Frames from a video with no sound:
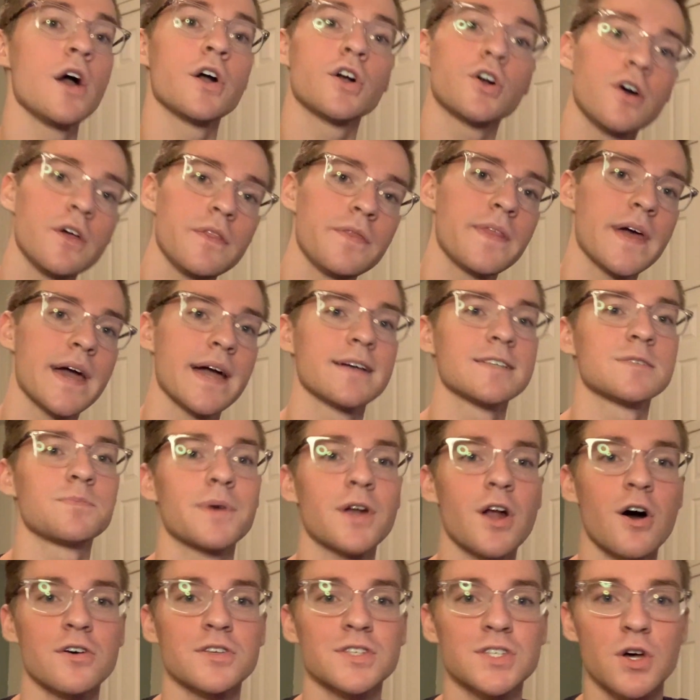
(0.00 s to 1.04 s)
good things,
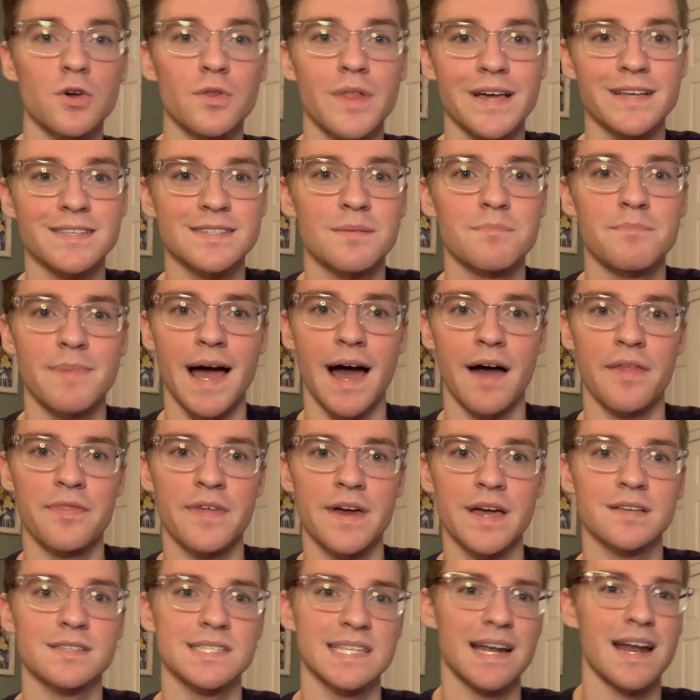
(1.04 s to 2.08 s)
but also like some bad
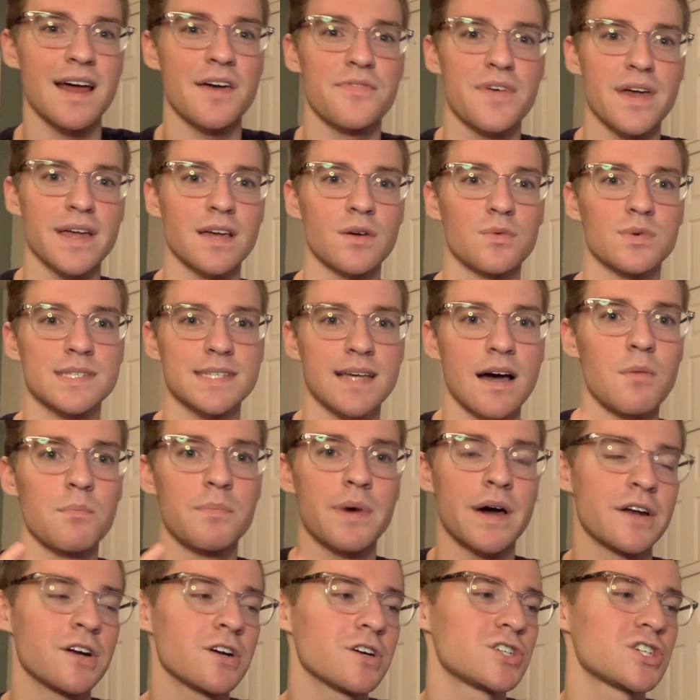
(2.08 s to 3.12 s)
things that I think it would sound
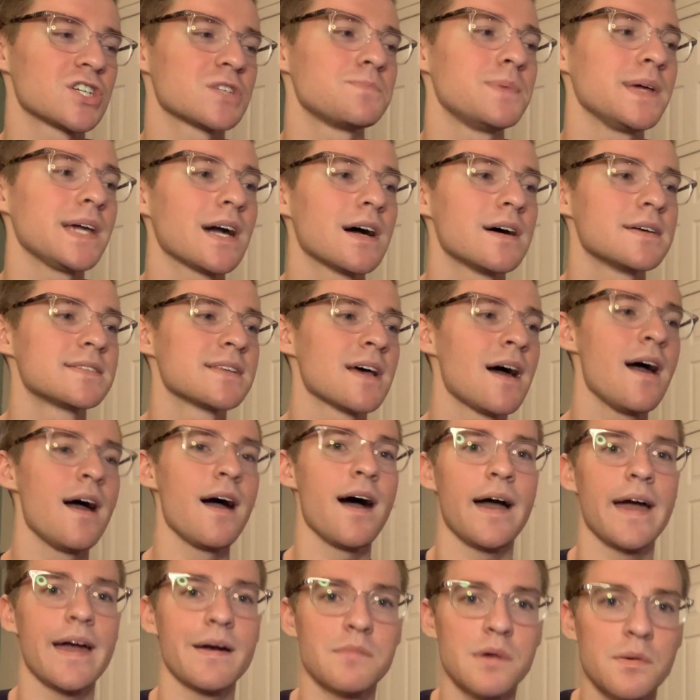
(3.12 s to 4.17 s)
better, just because
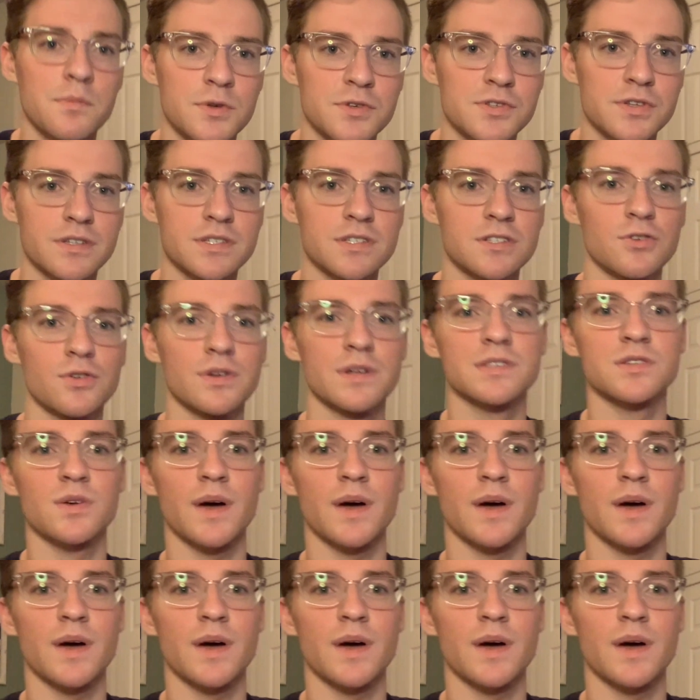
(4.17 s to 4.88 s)
I am a music student.